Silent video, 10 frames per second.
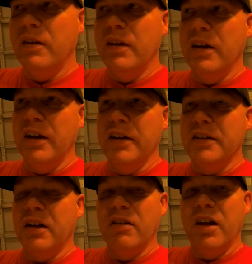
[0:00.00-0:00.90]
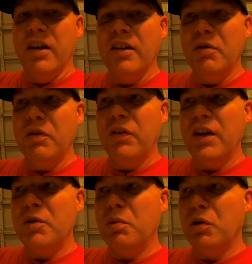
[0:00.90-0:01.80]
It's unlikely with
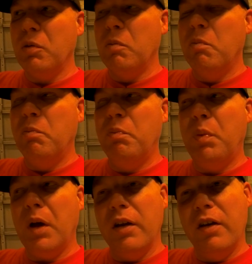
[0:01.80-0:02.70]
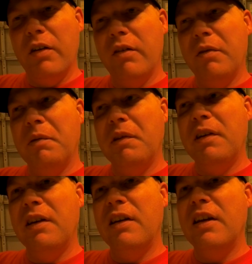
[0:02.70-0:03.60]
Facebook, but you
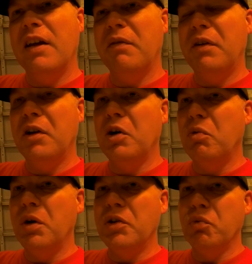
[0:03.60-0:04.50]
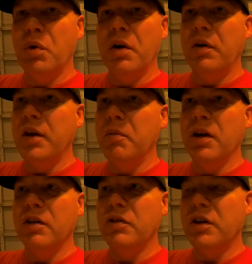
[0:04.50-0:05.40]
never know which weird
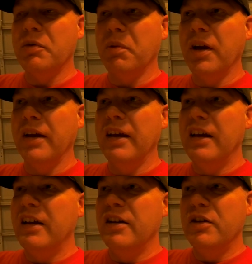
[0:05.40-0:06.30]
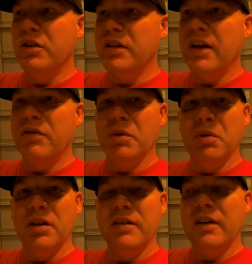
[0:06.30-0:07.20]
email address might just have
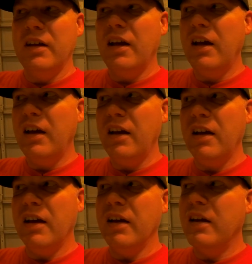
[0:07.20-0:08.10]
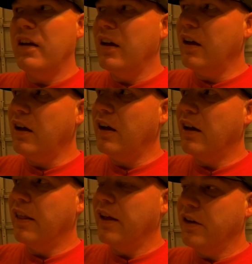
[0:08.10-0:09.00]
somebody say, hey, yeah,
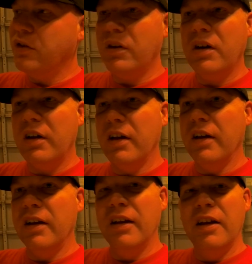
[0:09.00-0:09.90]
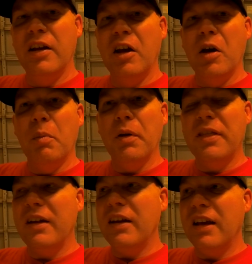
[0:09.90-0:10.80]
that's right. But
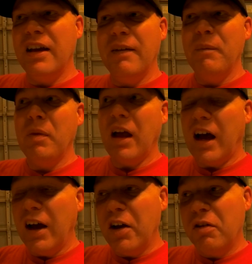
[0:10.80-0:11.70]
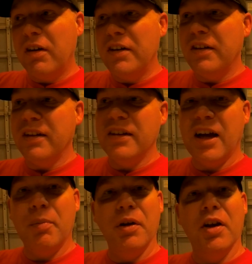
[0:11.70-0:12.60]
then again, I go right to the
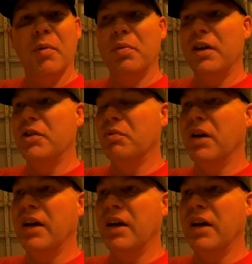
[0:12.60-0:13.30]
top in companies when I